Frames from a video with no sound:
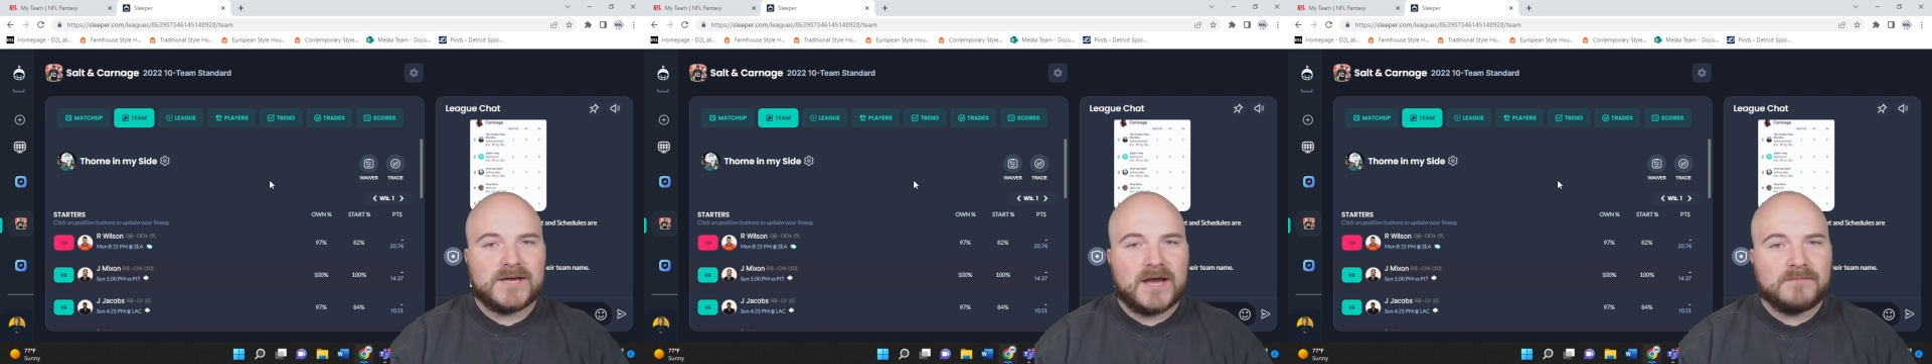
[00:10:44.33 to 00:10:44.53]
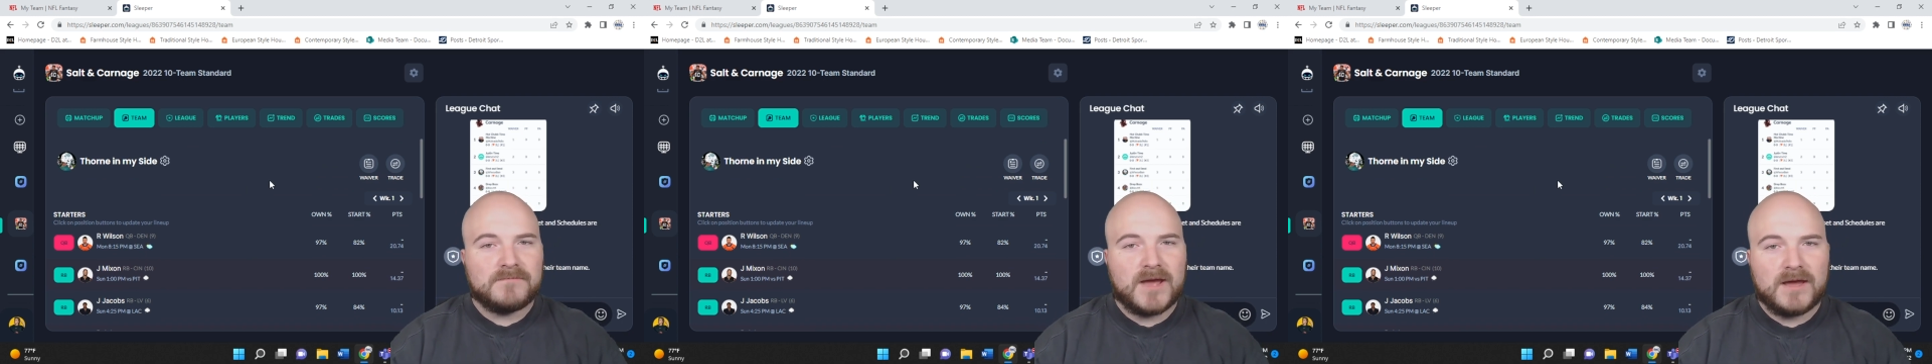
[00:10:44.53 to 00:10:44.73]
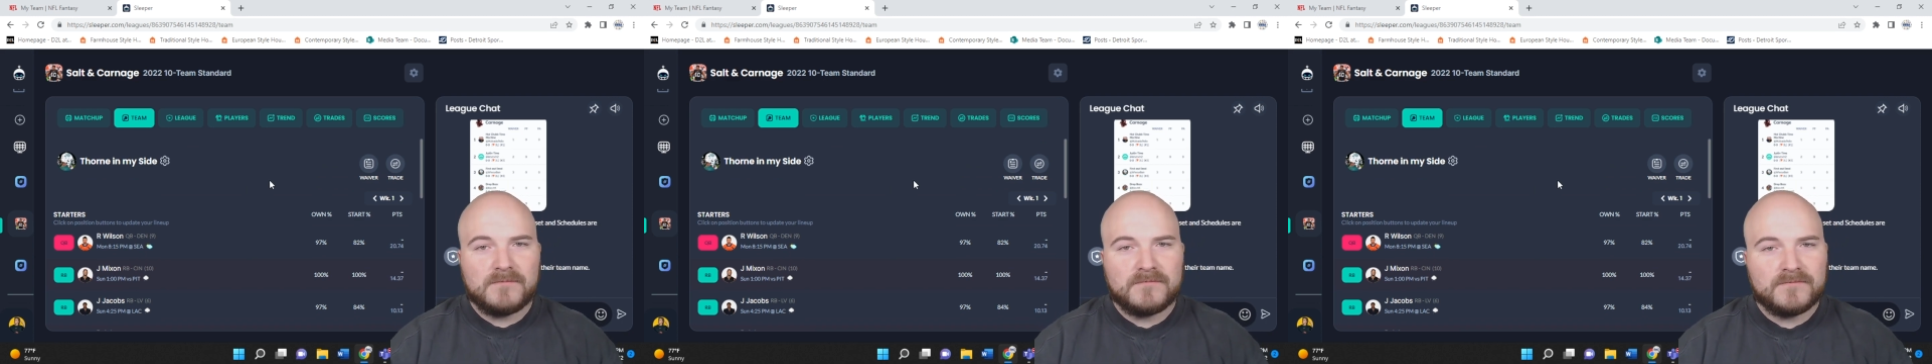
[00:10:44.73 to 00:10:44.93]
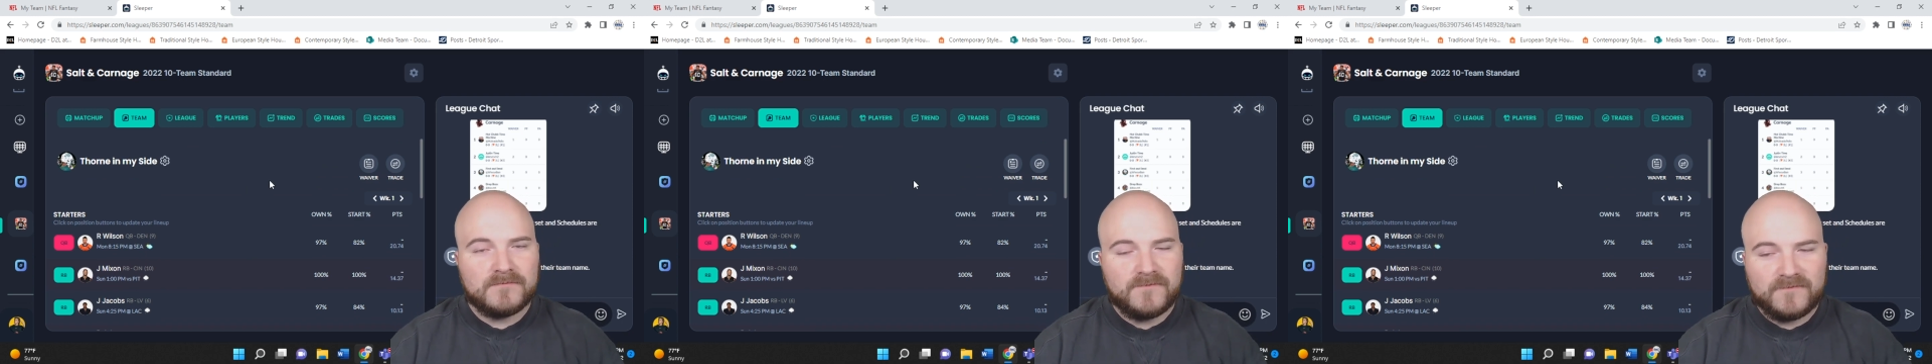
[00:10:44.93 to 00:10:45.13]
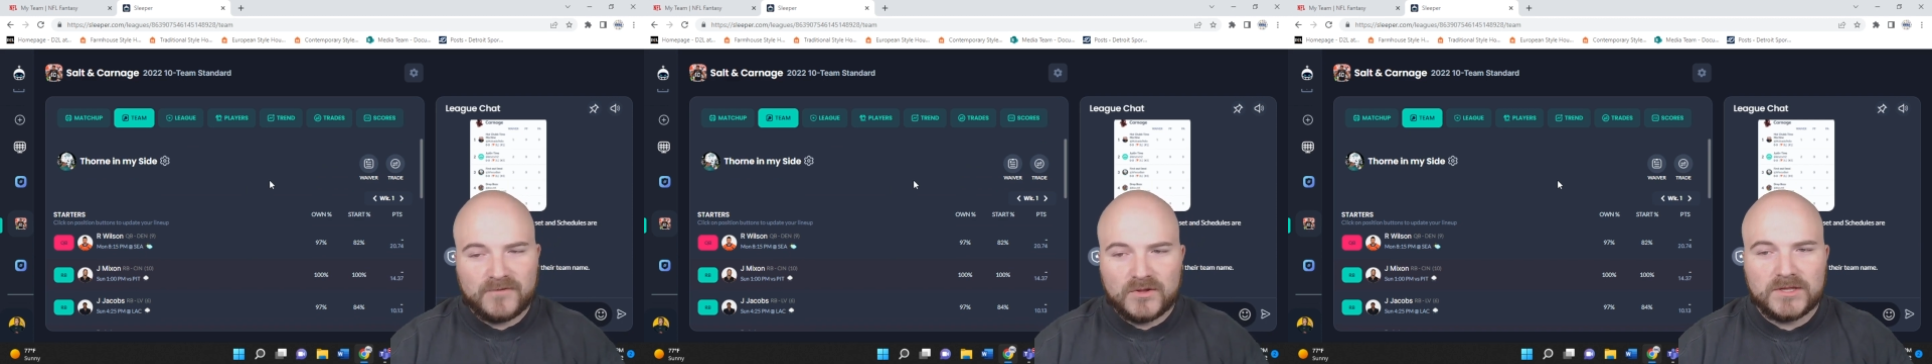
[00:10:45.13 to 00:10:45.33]
I'm
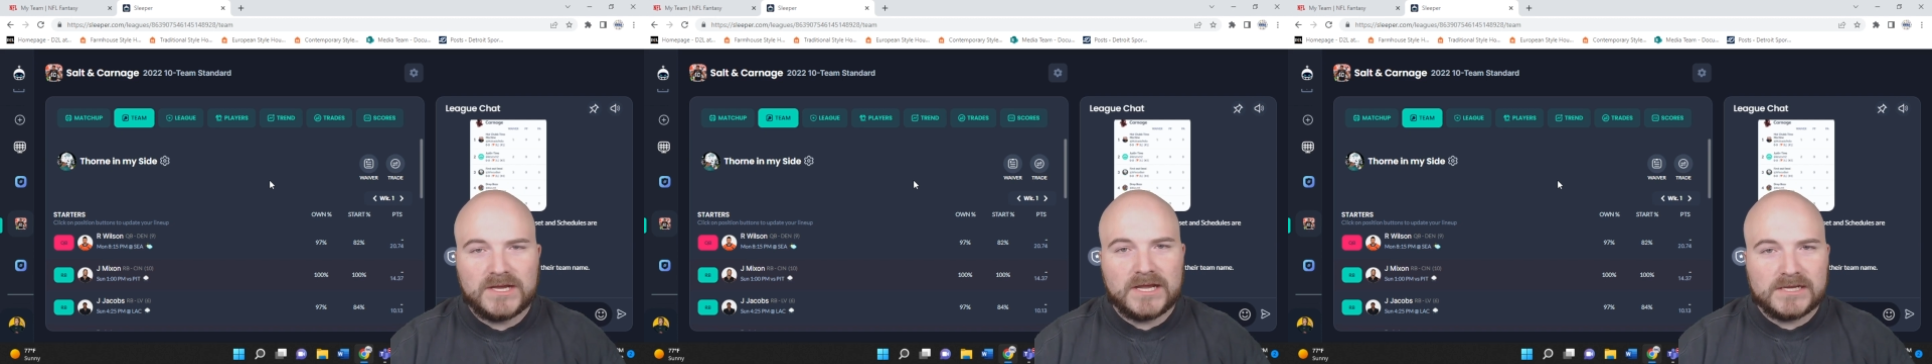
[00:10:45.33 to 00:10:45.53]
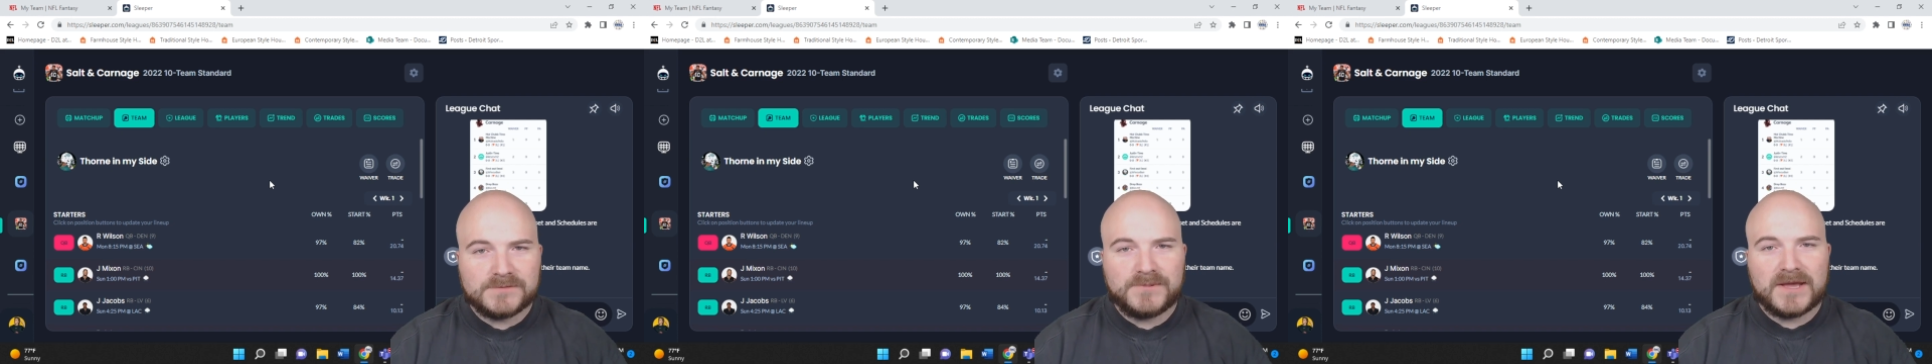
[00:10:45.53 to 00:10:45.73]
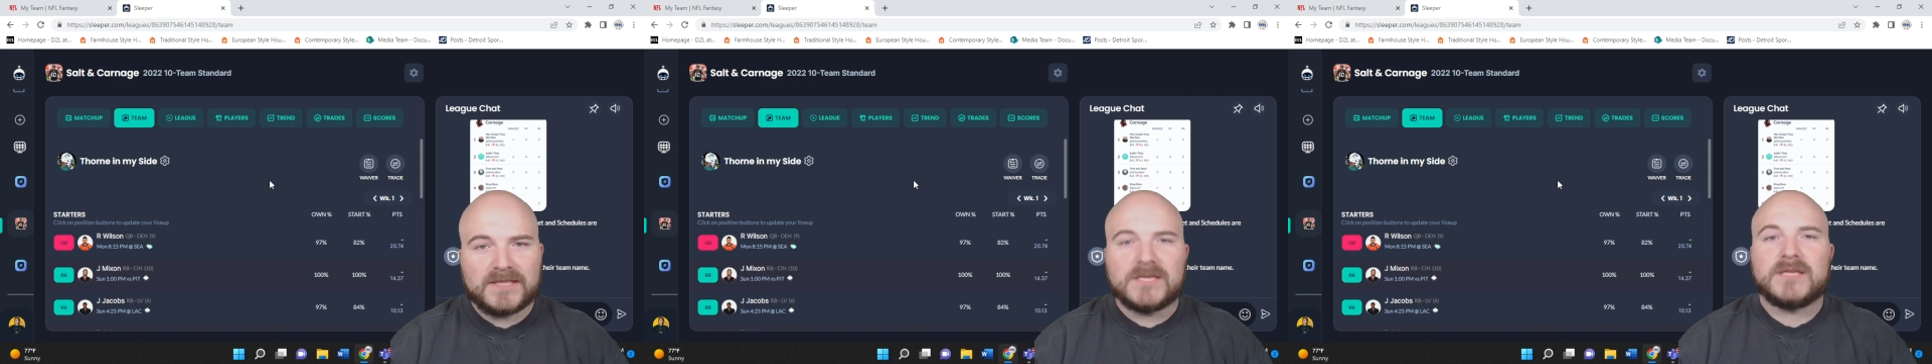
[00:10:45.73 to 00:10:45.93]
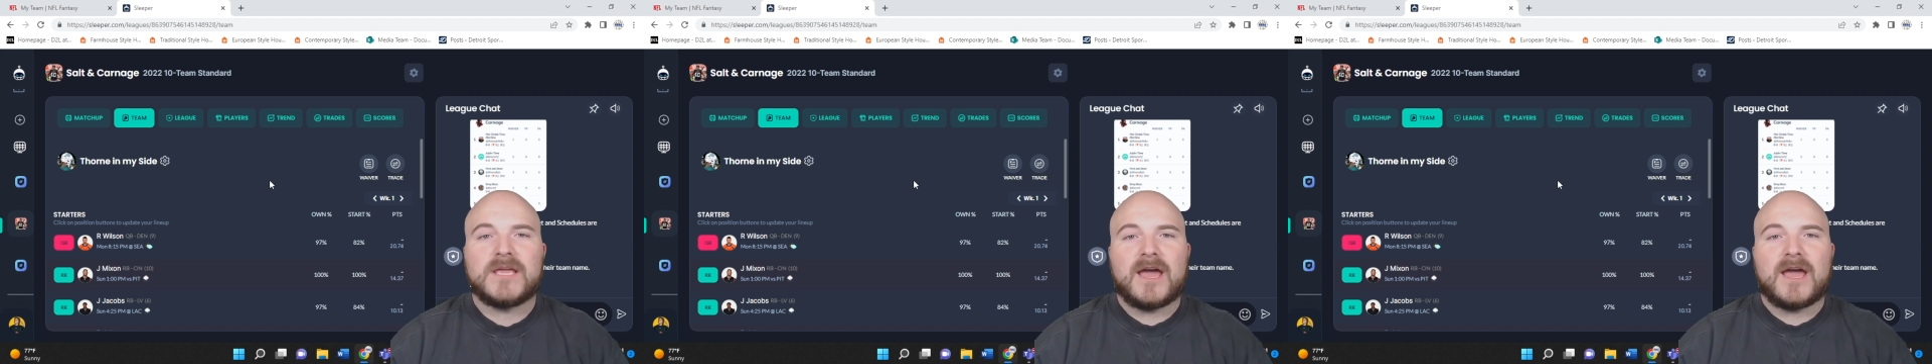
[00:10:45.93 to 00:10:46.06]
fully expecting